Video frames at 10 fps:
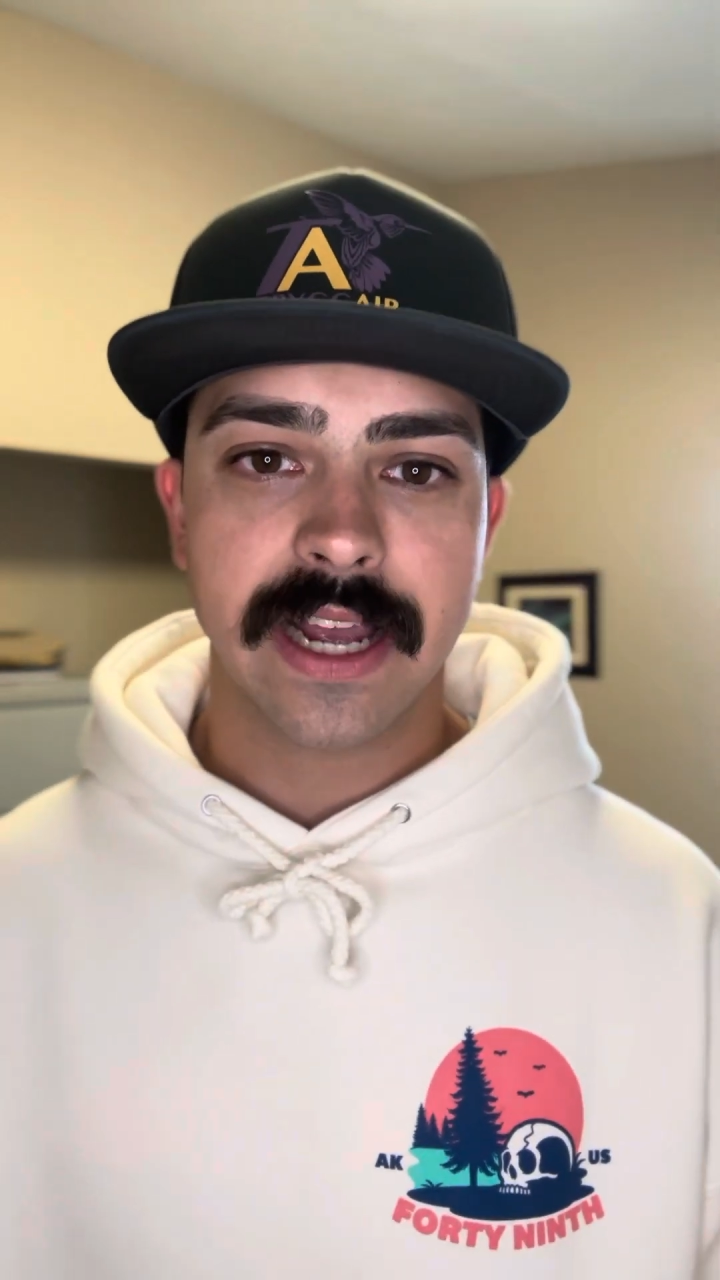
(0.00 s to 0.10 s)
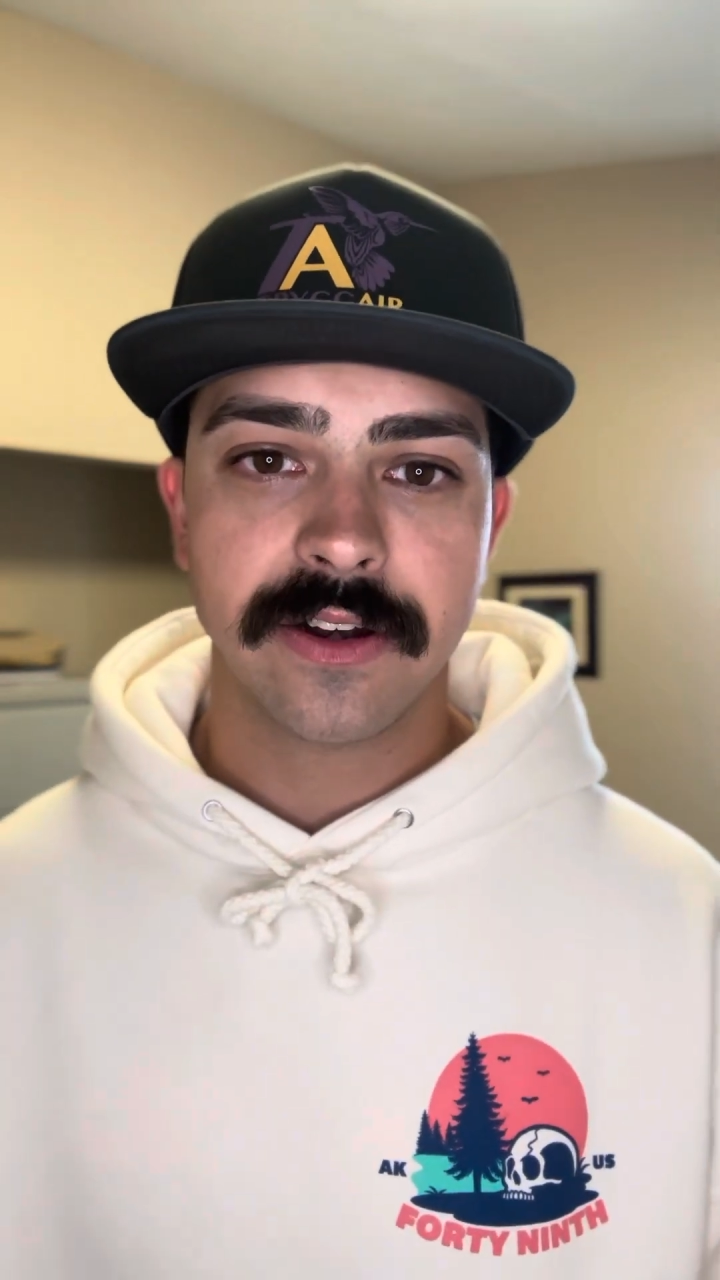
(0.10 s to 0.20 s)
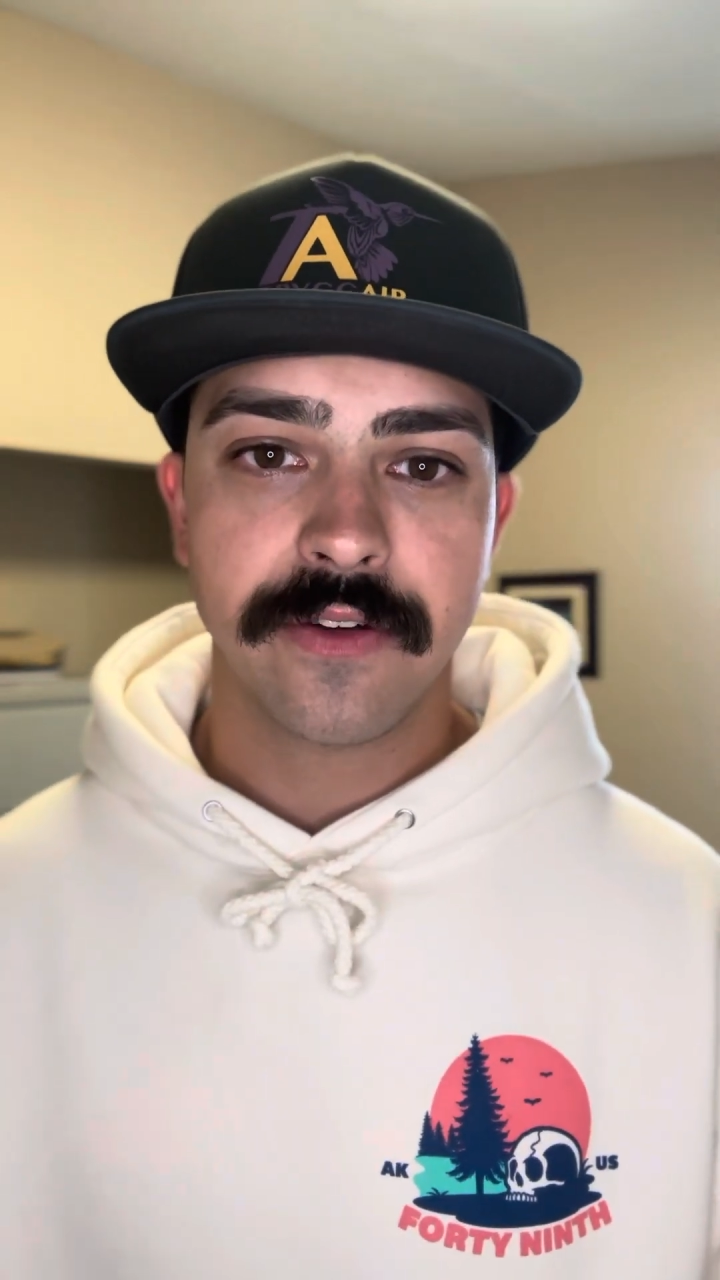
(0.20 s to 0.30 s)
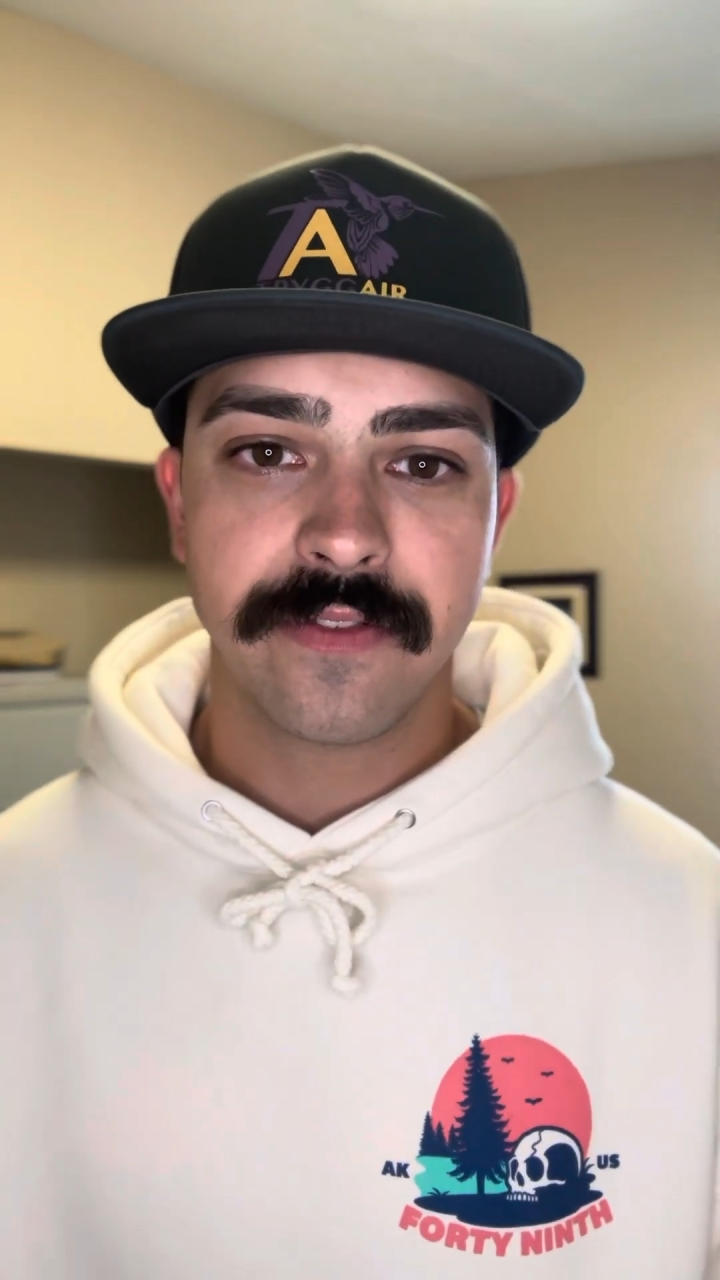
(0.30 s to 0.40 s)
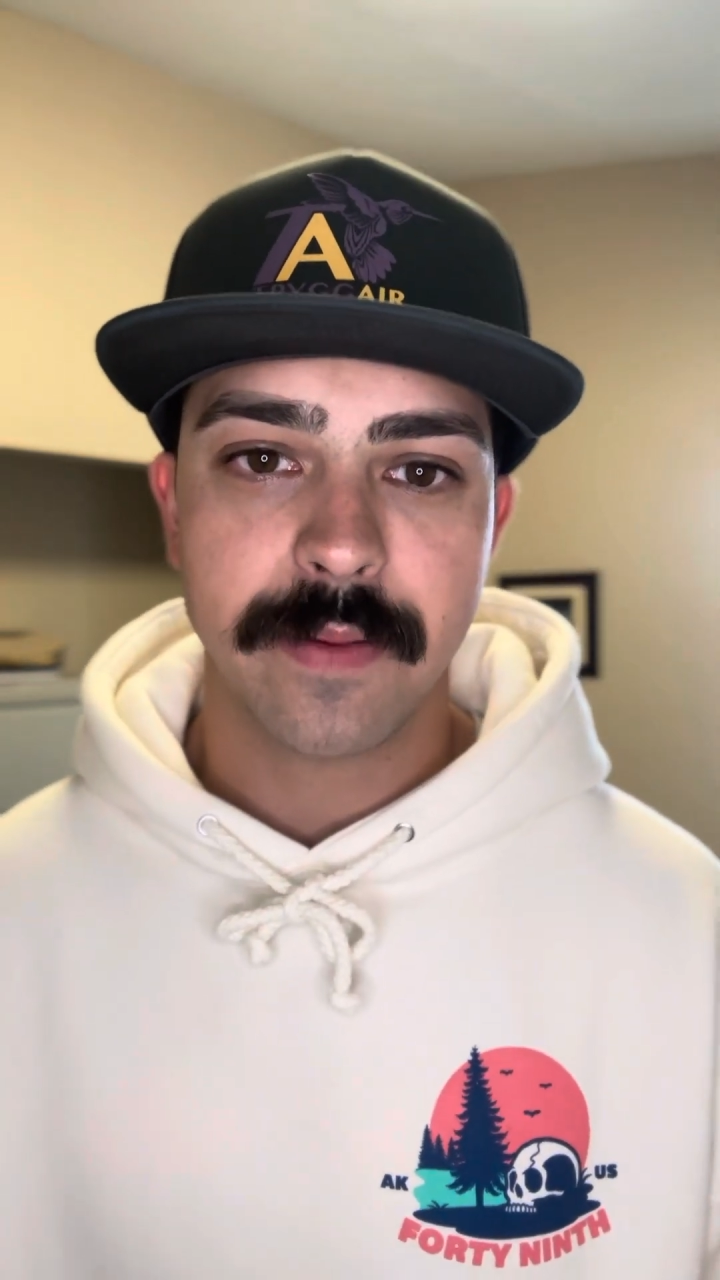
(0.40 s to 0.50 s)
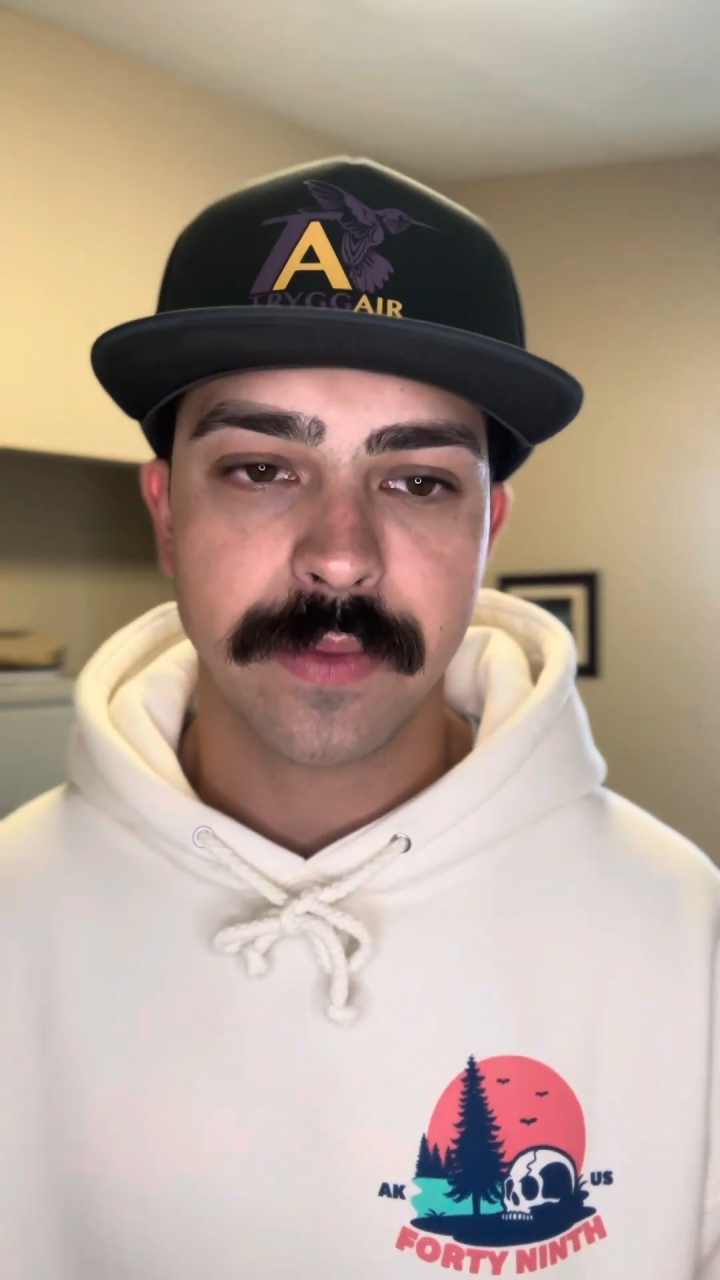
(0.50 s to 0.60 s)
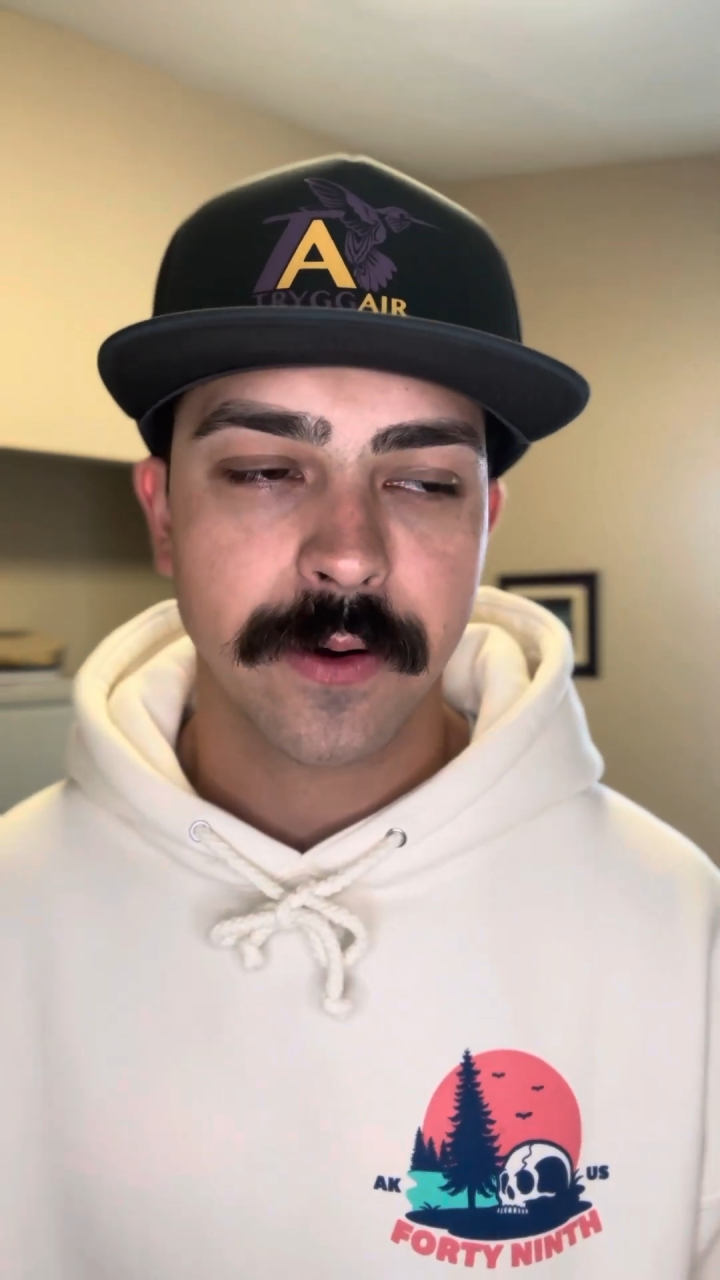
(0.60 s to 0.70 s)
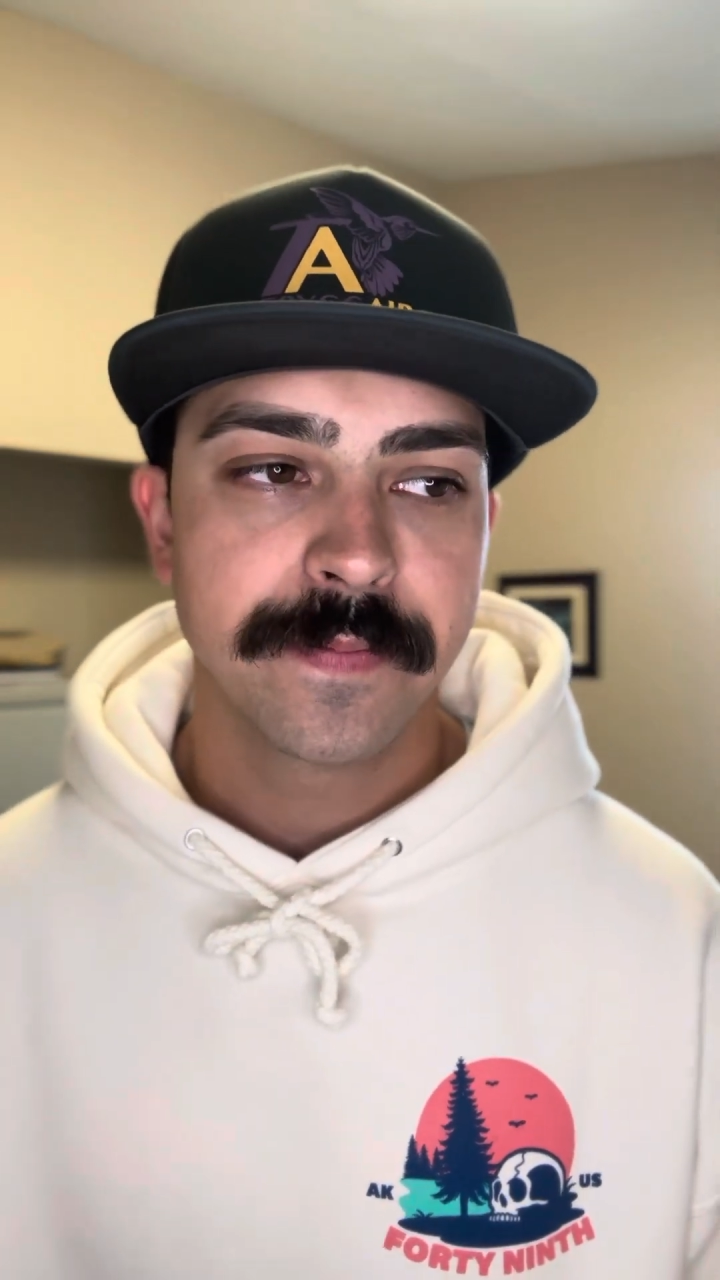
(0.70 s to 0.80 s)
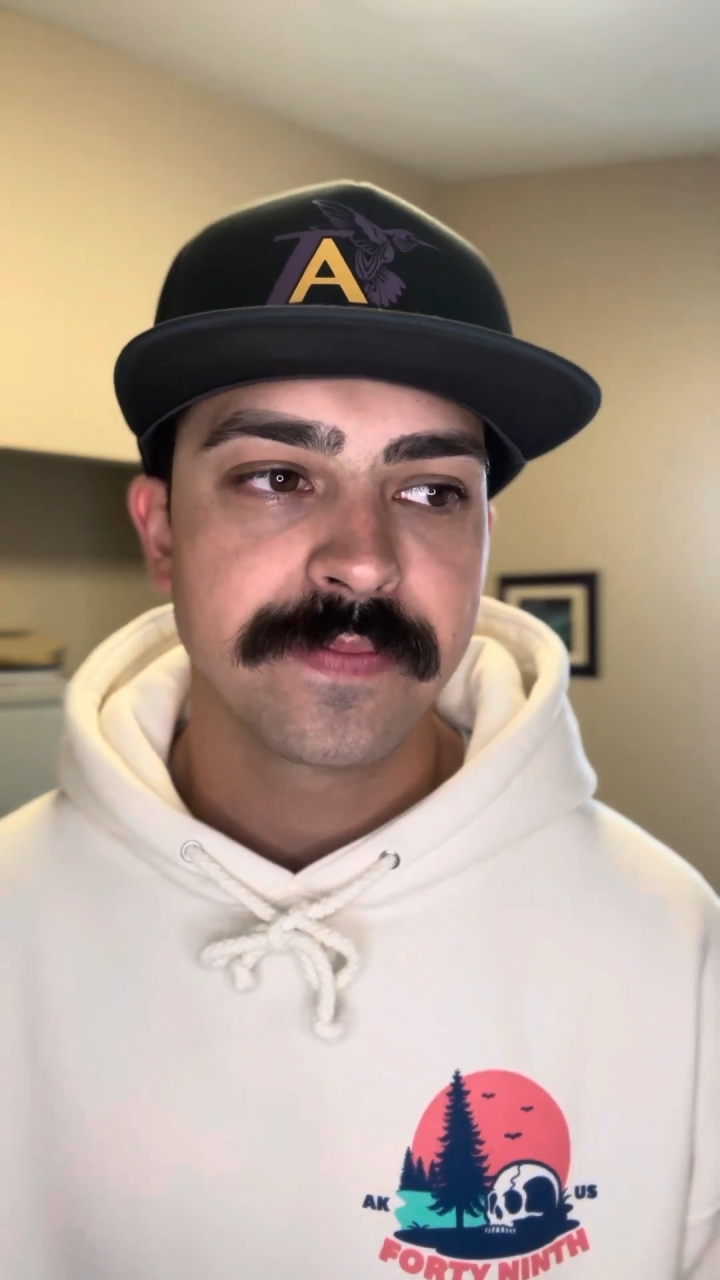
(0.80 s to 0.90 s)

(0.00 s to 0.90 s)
out in November.